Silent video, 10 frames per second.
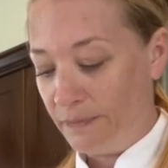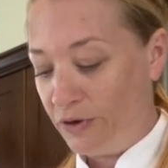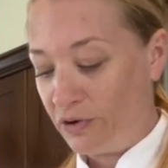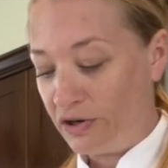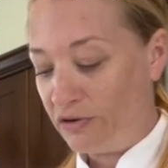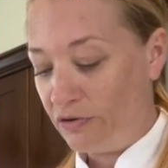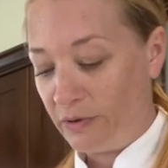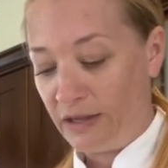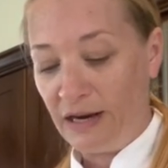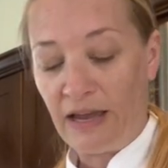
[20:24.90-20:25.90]
you can do it
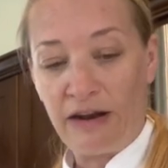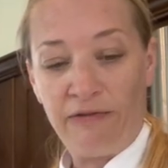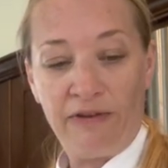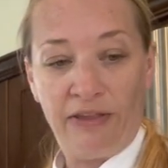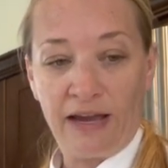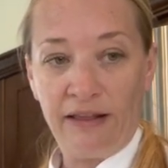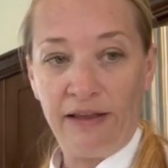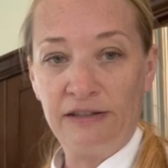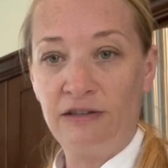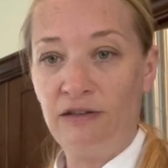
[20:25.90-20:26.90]
with any kind of filling. I
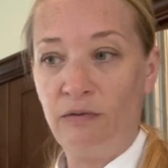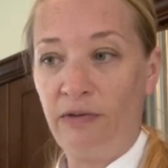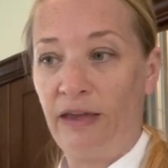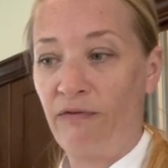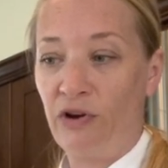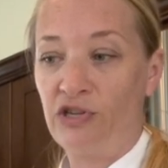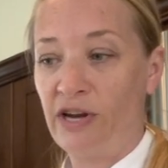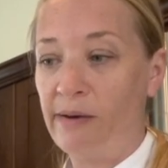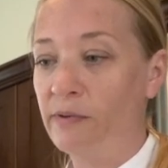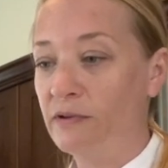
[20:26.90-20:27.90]
like to do with like fresh
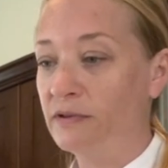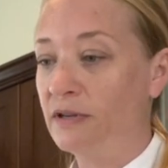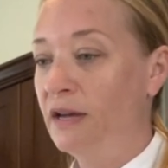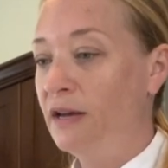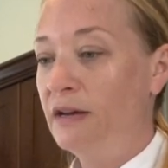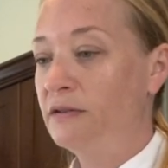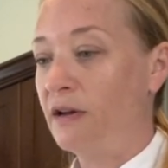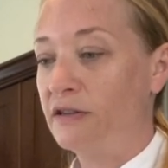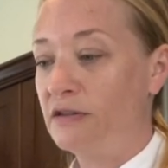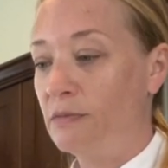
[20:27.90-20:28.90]
apples,
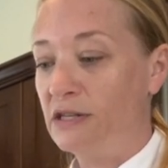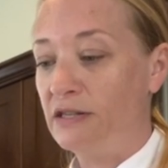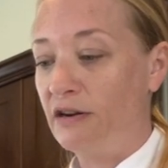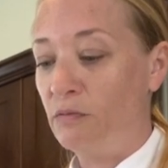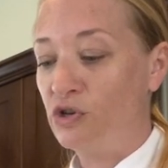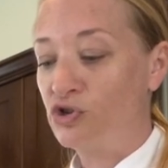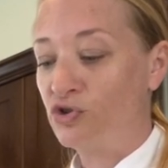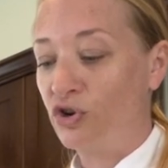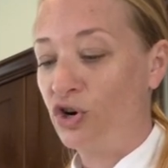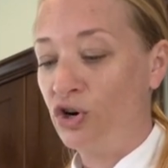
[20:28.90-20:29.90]
toss them in cinnamon
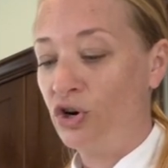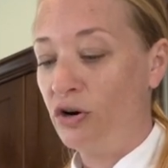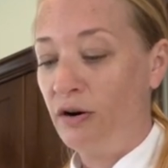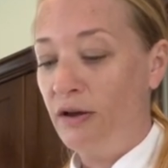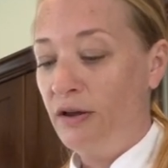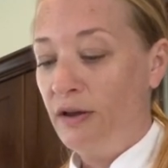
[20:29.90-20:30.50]
sugar,